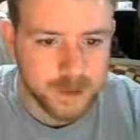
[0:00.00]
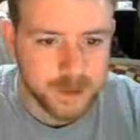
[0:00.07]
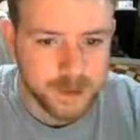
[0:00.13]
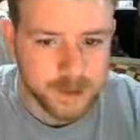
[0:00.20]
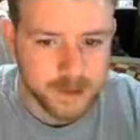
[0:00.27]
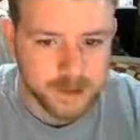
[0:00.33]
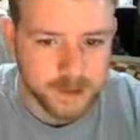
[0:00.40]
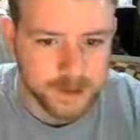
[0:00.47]

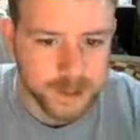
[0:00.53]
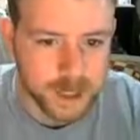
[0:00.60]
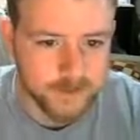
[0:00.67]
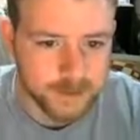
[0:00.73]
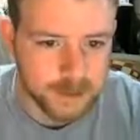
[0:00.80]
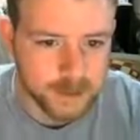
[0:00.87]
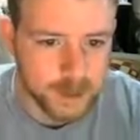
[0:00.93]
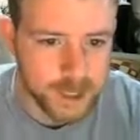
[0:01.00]
This is kind of
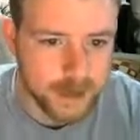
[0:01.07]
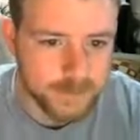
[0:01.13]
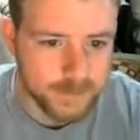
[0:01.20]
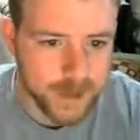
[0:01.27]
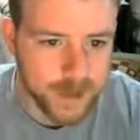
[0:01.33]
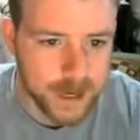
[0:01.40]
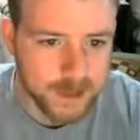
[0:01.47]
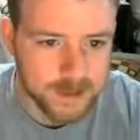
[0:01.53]
like the layout of
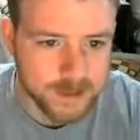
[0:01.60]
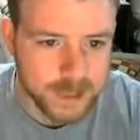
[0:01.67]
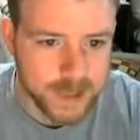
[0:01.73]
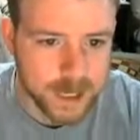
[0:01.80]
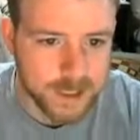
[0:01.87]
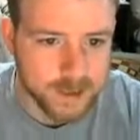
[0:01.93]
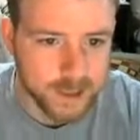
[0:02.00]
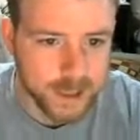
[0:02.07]
the house.
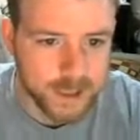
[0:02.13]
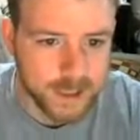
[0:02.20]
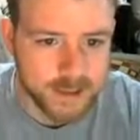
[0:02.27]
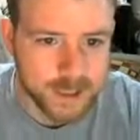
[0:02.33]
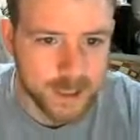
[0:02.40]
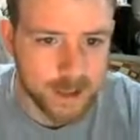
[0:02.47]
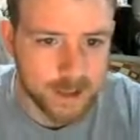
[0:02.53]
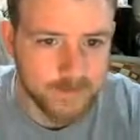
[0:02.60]
Like I
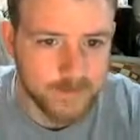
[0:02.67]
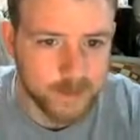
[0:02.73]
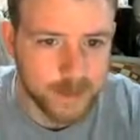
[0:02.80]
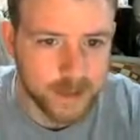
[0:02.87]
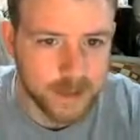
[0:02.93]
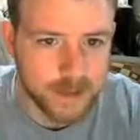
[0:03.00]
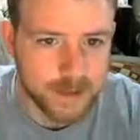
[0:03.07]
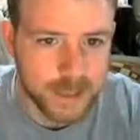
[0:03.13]
said, I love the
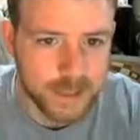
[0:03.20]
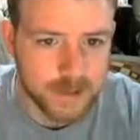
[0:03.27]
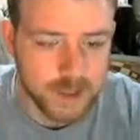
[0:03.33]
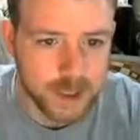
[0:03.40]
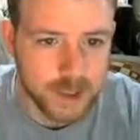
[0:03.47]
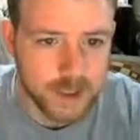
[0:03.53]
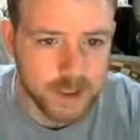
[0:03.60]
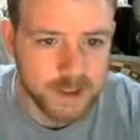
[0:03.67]
way this house
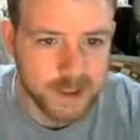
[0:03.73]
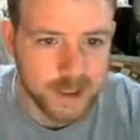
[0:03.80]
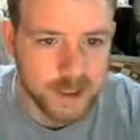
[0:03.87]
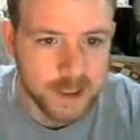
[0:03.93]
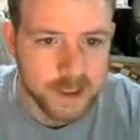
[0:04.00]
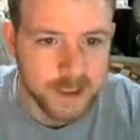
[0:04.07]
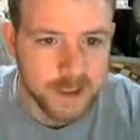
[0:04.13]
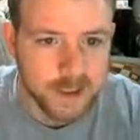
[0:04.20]
looks.
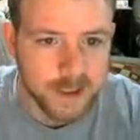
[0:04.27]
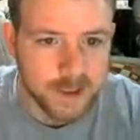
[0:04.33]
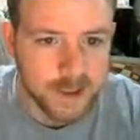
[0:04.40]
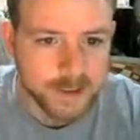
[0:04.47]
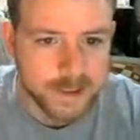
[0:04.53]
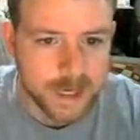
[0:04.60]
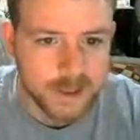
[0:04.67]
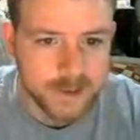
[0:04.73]

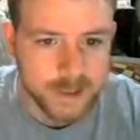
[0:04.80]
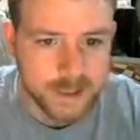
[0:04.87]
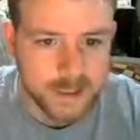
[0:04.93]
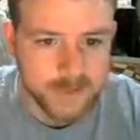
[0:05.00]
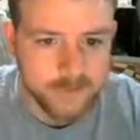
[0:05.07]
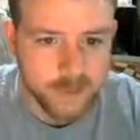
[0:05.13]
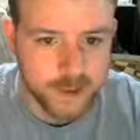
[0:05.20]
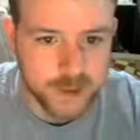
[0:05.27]
This house
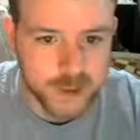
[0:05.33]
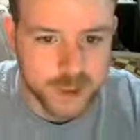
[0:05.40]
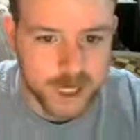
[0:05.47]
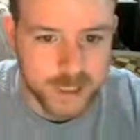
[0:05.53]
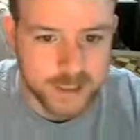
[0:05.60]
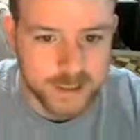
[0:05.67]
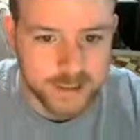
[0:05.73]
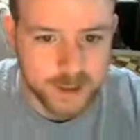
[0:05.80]
is very
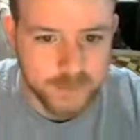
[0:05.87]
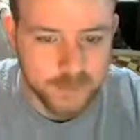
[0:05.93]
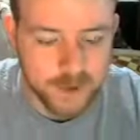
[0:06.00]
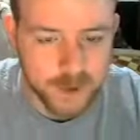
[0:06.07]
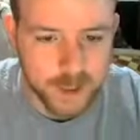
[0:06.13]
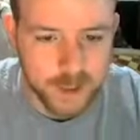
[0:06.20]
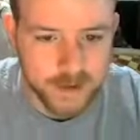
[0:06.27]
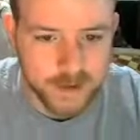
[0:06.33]
shiny, so if you
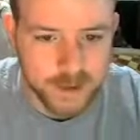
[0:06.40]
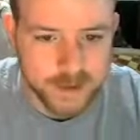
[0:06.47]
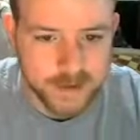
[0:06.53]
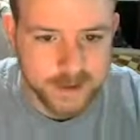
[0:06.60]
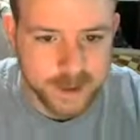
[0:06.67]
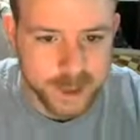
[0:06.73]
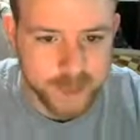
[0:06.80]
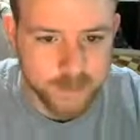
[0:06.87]
go like this,
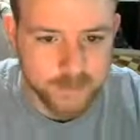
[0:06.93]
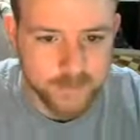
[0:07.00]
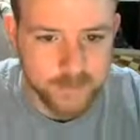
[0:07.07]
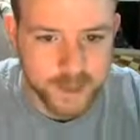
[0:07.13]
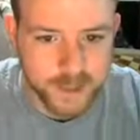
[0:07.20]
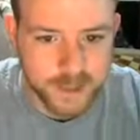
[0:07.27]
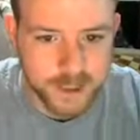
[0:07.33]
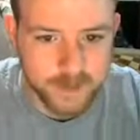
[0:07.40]
the light
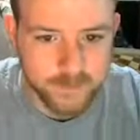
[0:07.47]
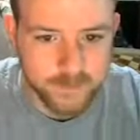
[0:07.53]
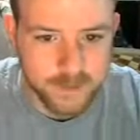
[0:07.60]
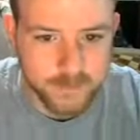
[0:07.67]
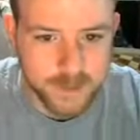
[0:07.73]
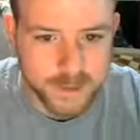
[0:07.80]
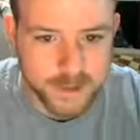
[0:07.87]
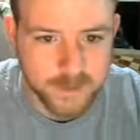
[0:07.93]
reflects off it.
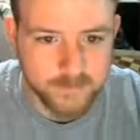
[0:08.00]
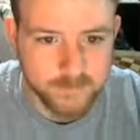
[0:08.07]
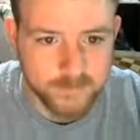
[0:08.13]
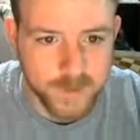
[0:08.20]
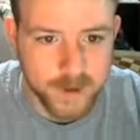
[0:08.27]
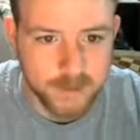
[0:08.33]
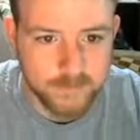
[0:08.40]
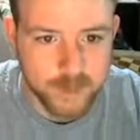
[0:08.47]
It makes it
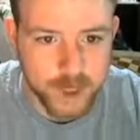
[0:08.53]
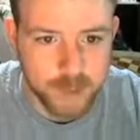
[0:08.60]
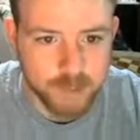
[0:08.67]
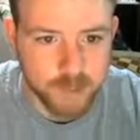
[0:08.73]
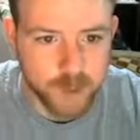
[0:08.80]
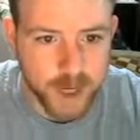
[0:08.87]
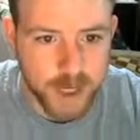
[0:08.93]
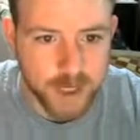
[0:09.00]
very, very
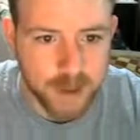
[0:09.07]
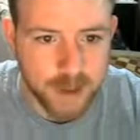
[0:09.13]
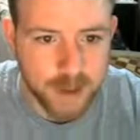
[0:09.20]
bright.